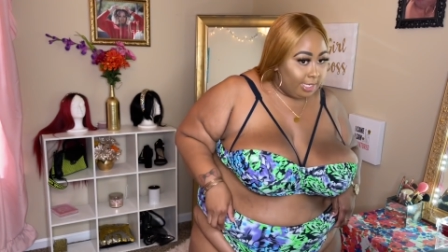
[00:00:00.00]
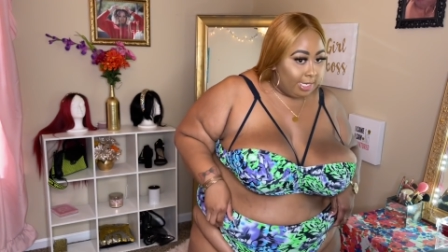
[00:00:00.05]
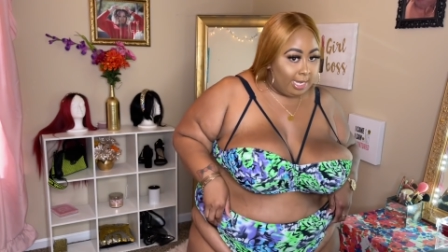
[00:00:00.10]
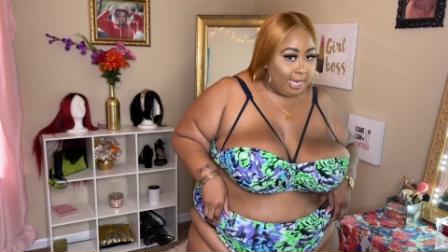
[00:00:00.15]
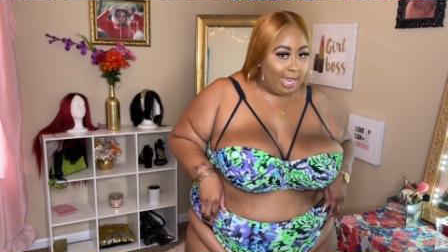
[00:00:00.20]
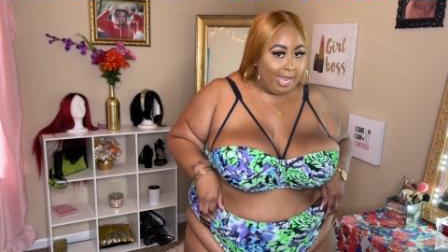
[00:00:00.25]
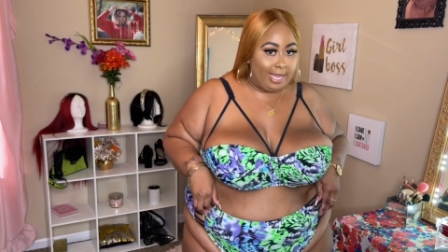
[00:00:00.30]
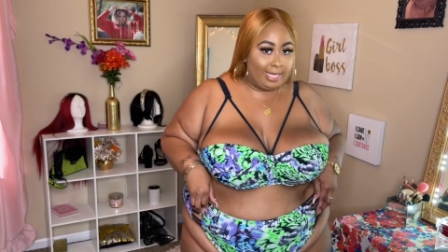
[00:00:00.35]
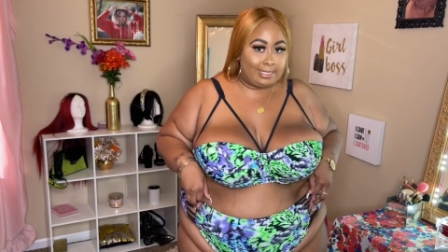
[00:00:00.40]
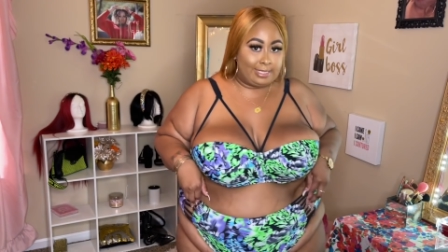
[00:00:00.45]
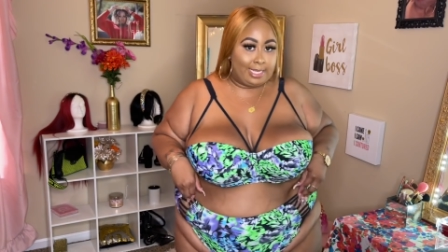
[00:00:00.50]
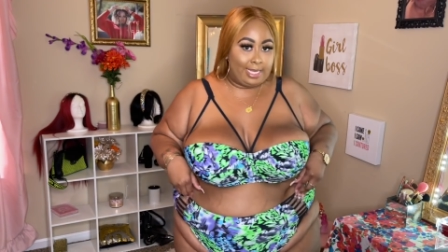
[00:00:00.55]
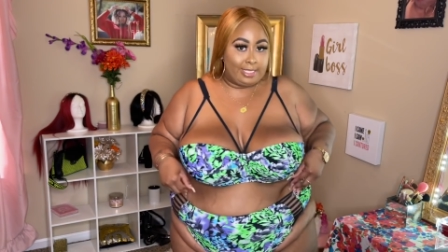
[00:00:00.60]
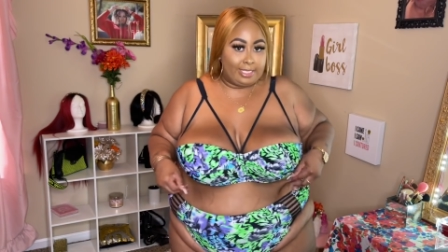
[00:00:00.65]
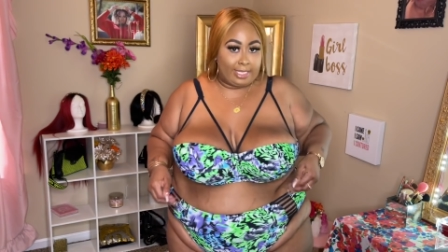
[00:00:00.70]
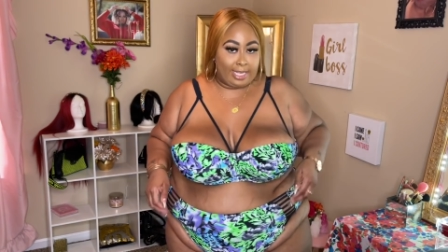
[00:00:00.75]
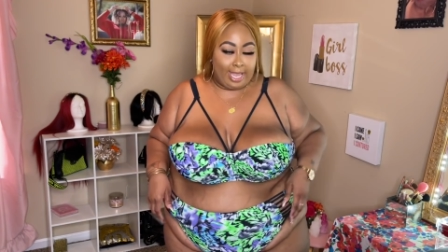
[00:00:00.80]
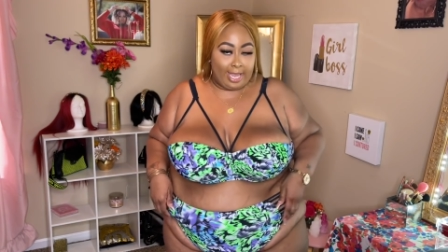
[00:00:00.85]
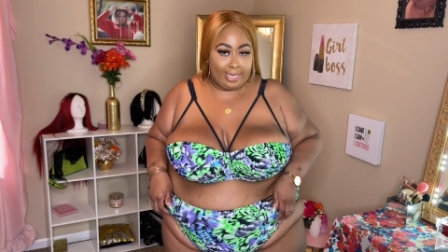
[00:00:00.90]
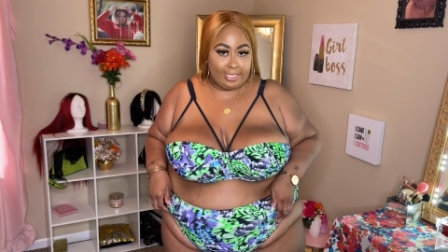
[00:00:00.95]
it has like the
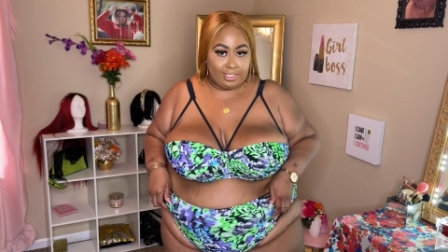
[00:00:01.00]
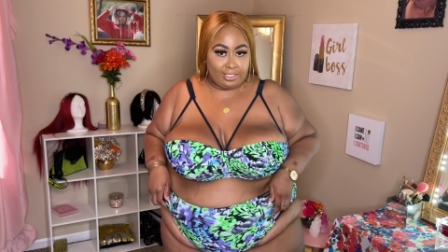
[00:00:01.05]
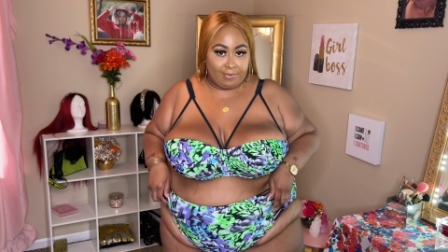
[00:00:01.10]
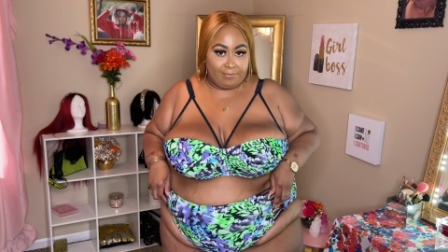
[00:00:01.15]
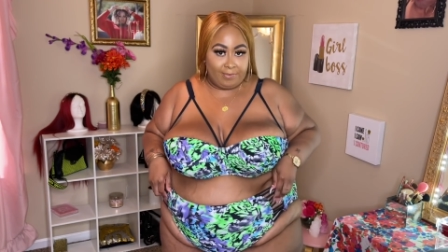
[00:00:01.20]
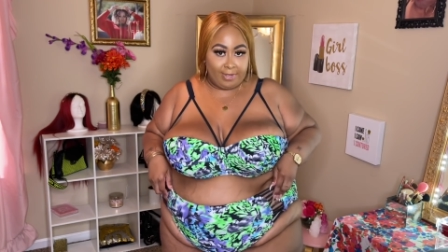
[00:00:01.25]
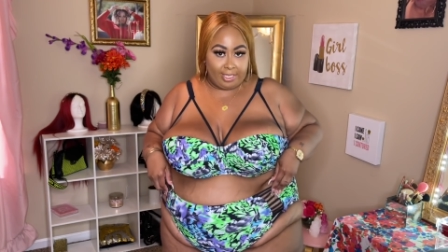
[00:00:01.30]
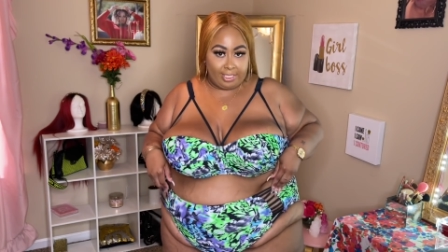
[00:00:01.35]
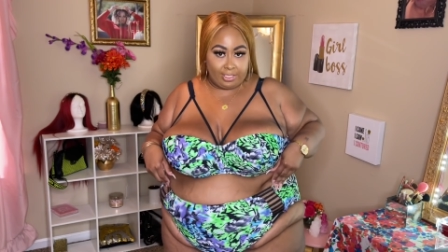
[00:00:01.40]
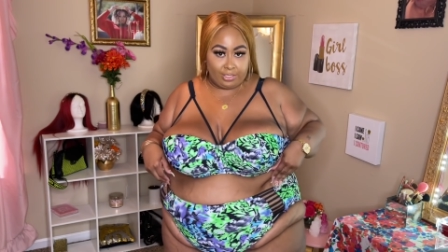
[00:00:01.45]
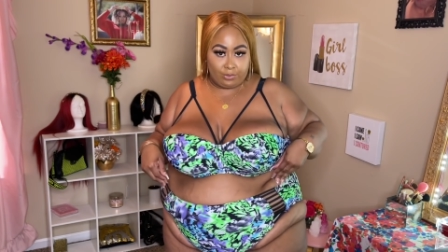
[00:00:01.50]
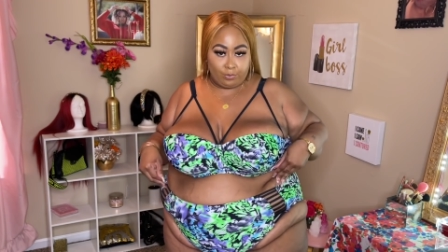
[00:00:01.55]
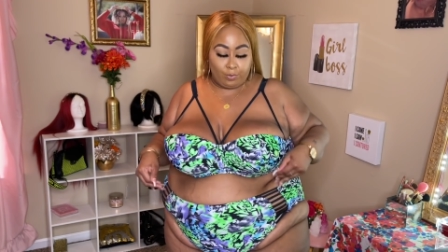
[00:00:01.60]
caged effect as